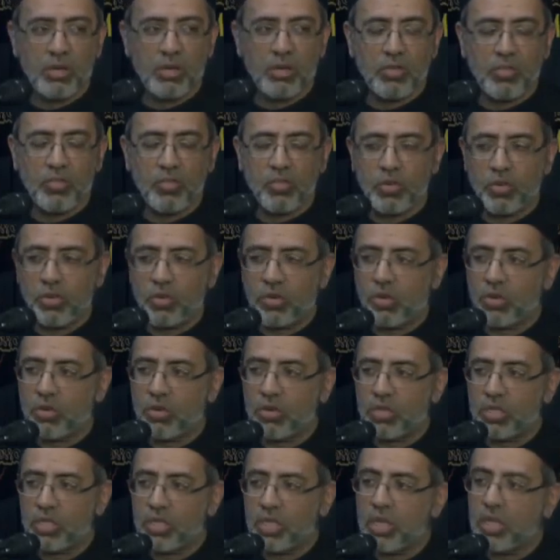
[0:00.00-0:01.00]

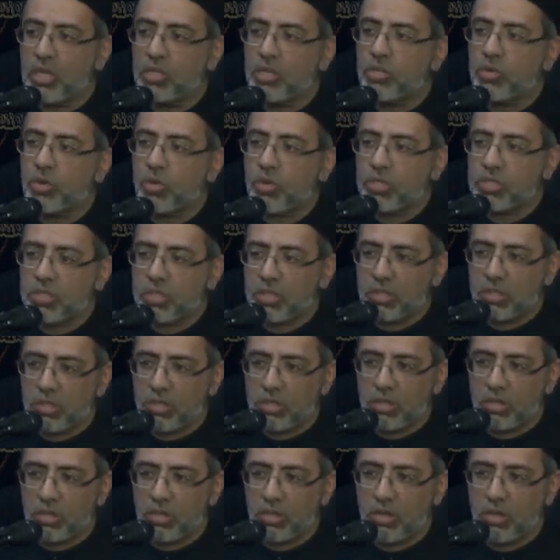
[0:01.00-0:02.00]
for the young daughter
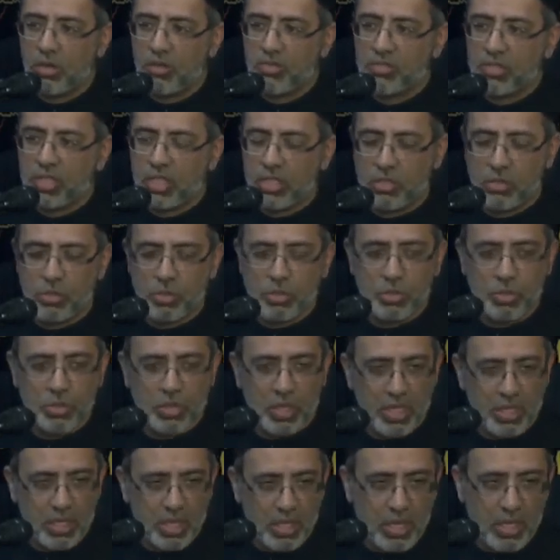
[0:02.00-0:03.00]
of Sayyidul
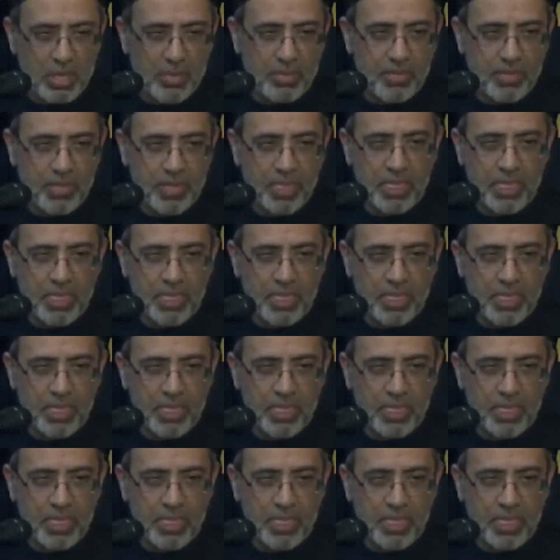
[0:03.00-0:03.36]
Shuhada.